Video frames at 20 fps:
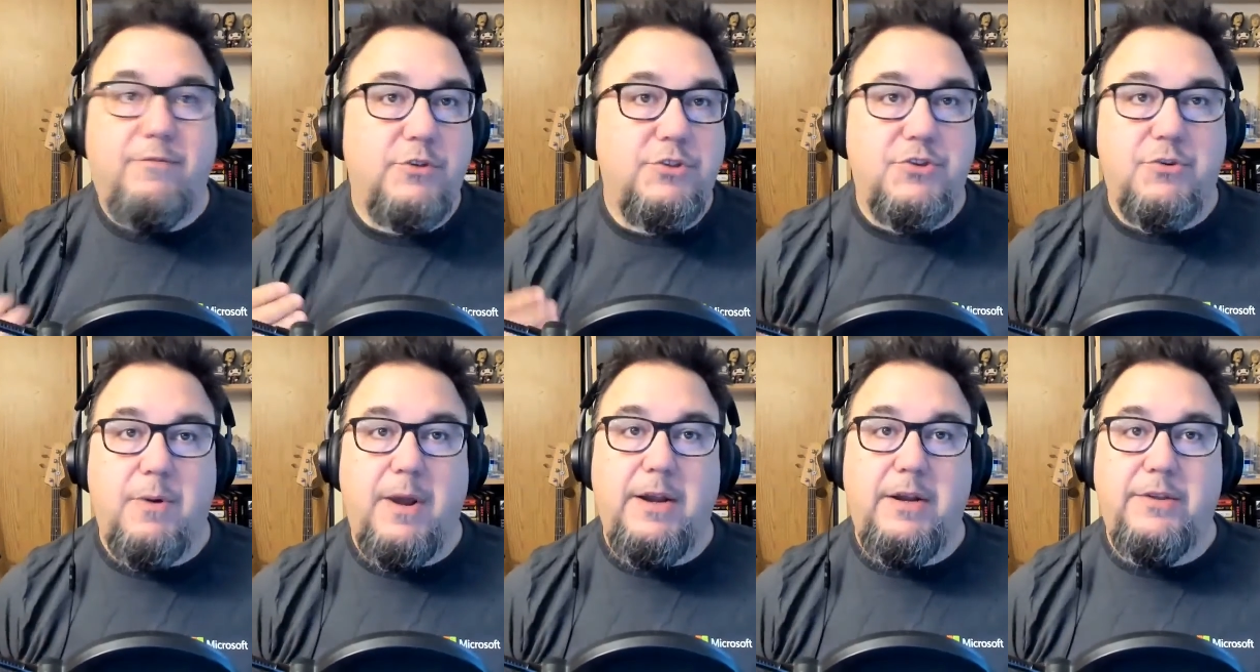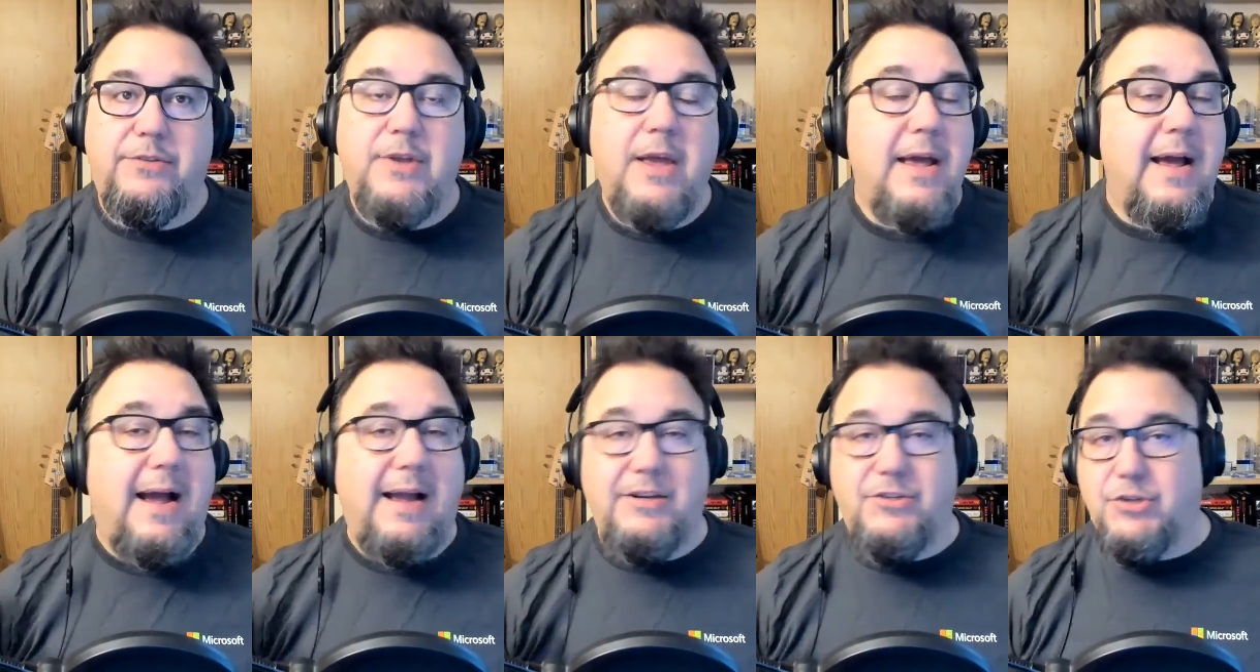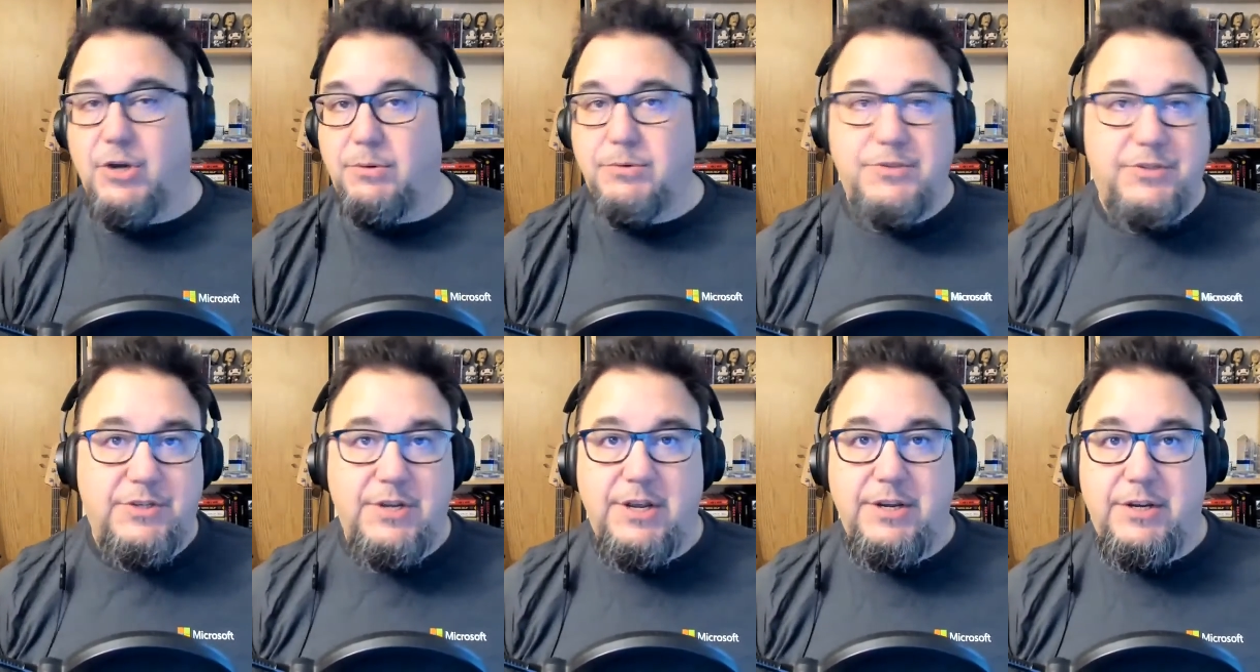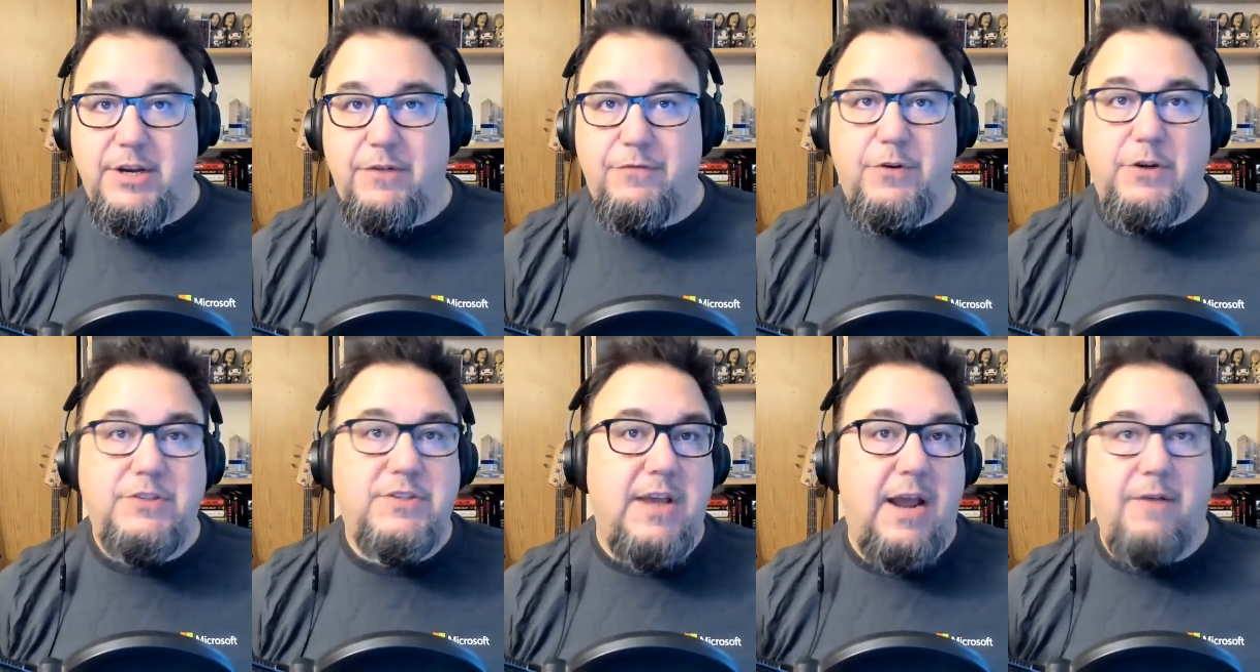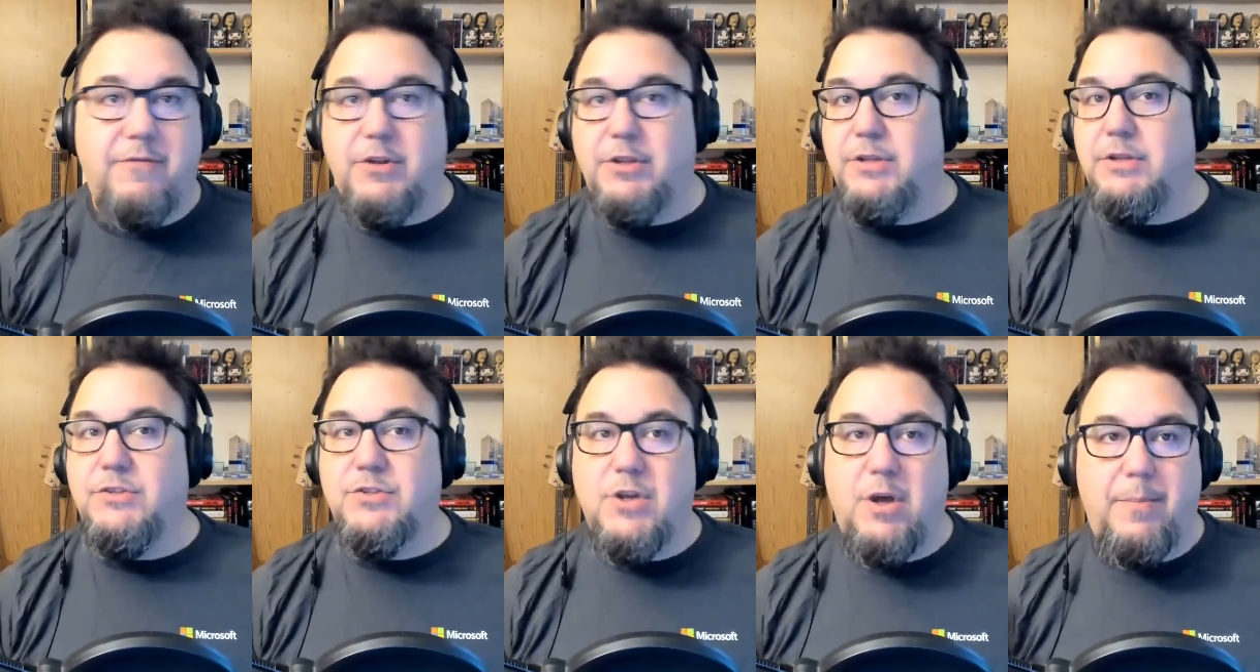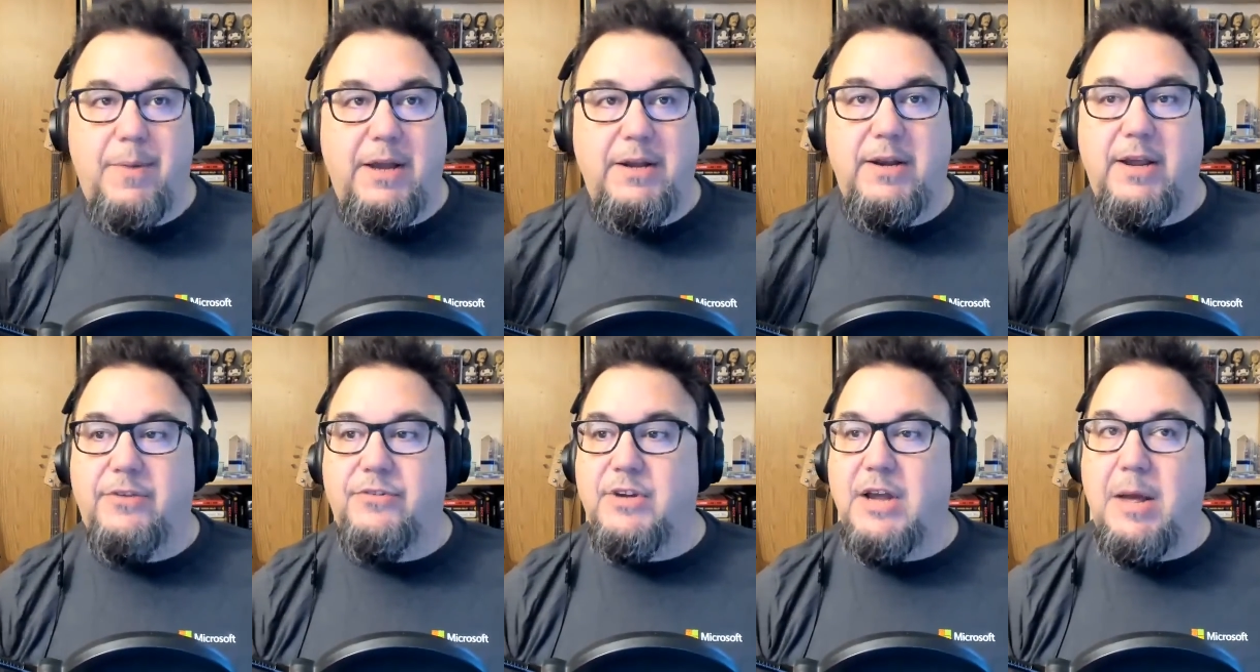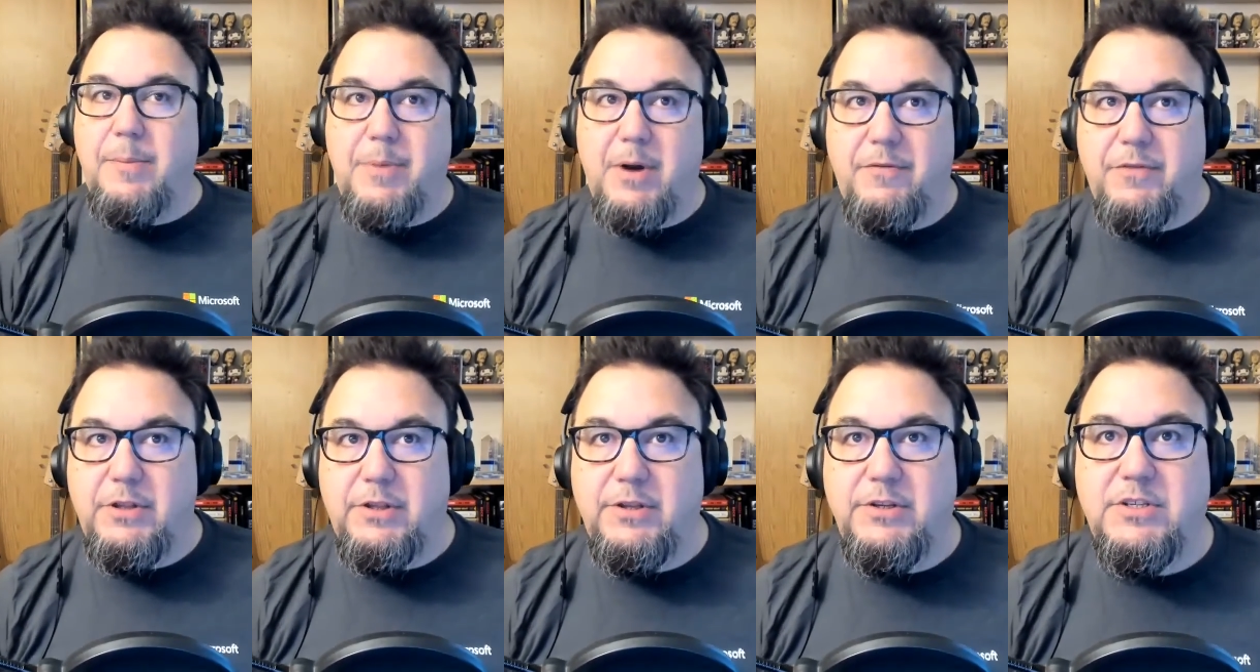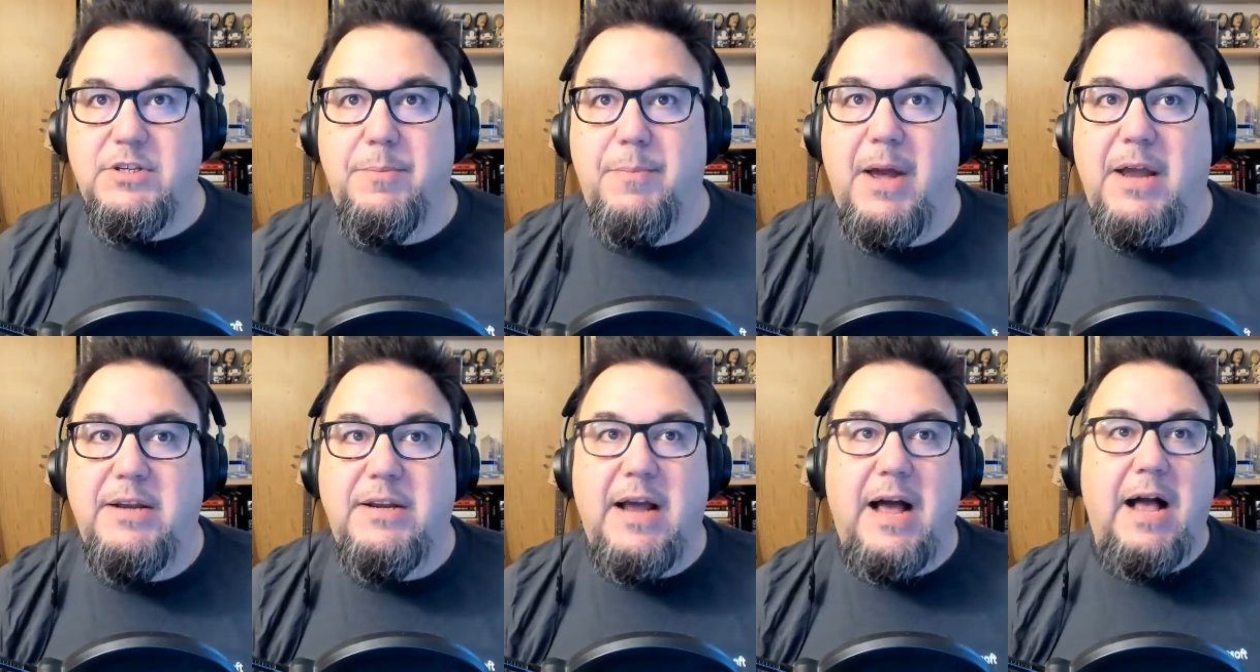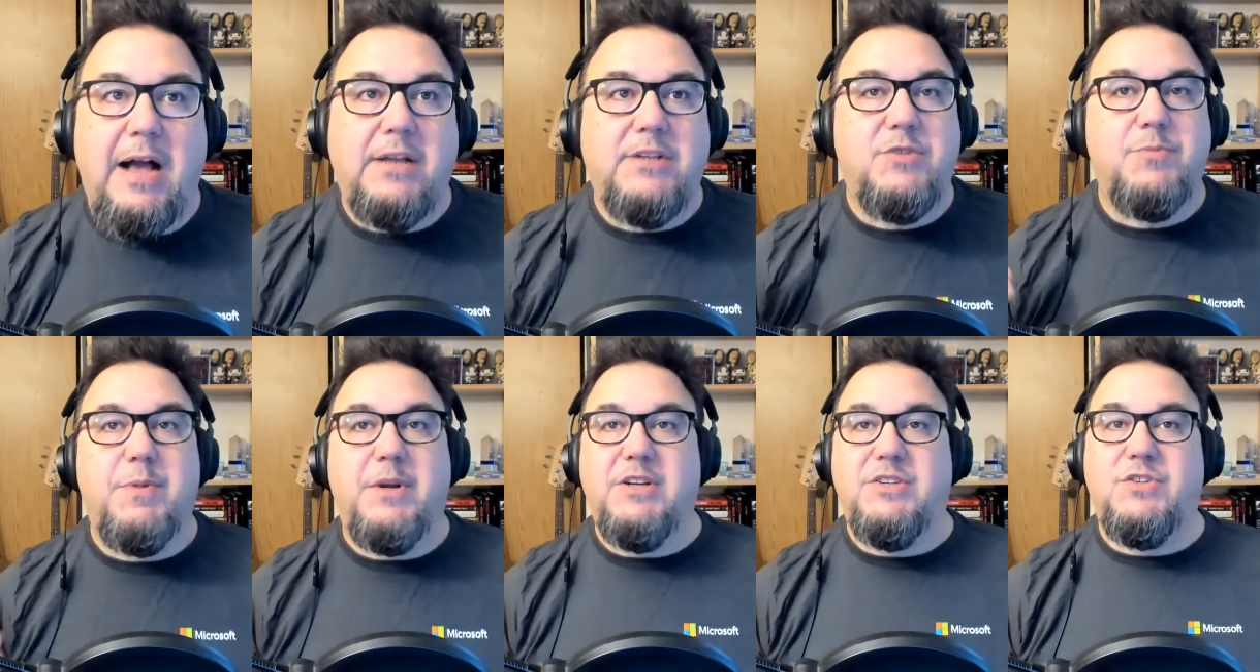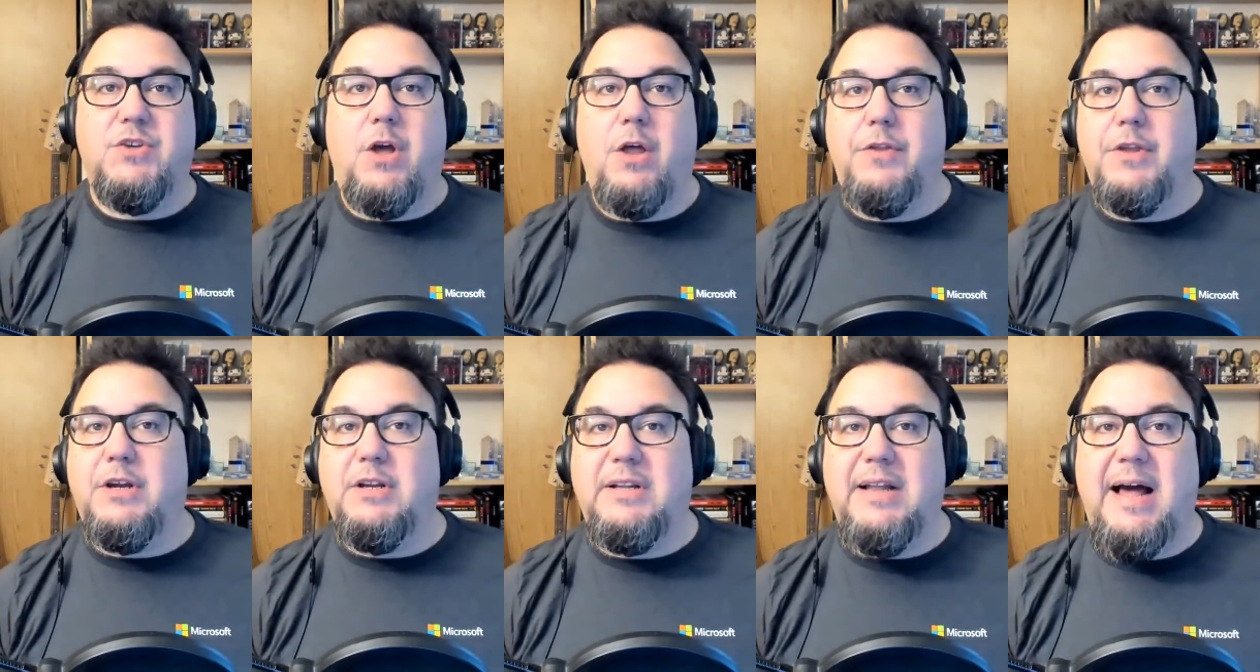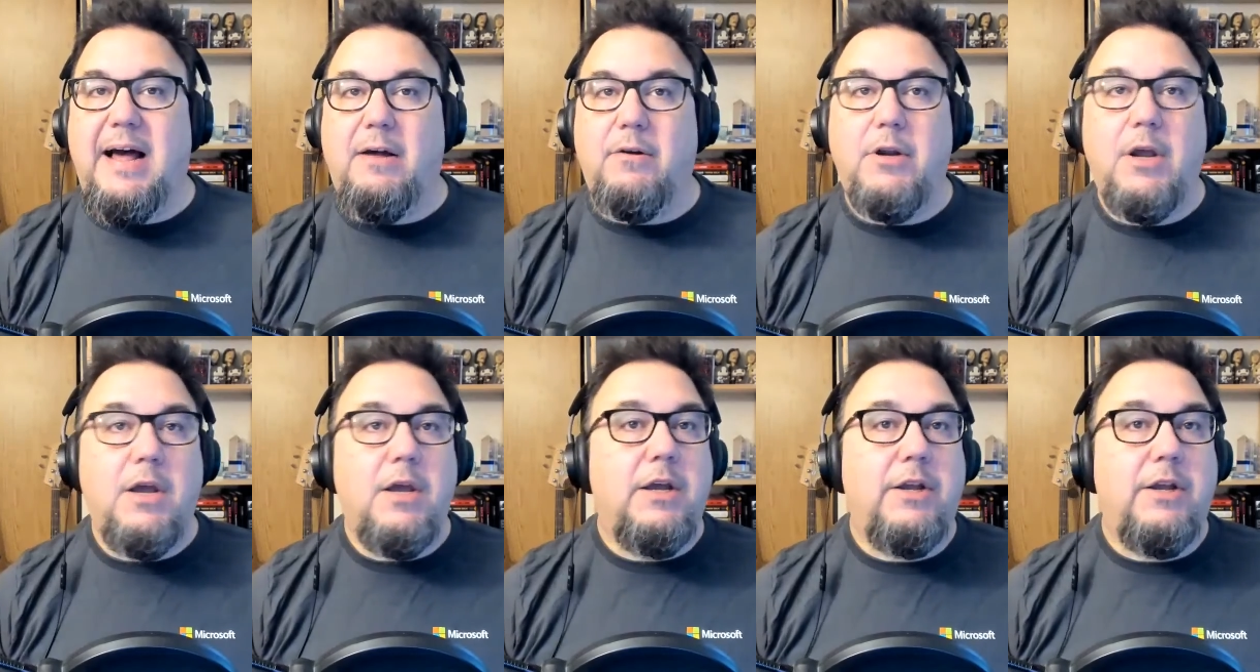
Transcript: What's great is I don't see a difference. Everything's on my desktop, everything's in my docs, but it's all in the cloud.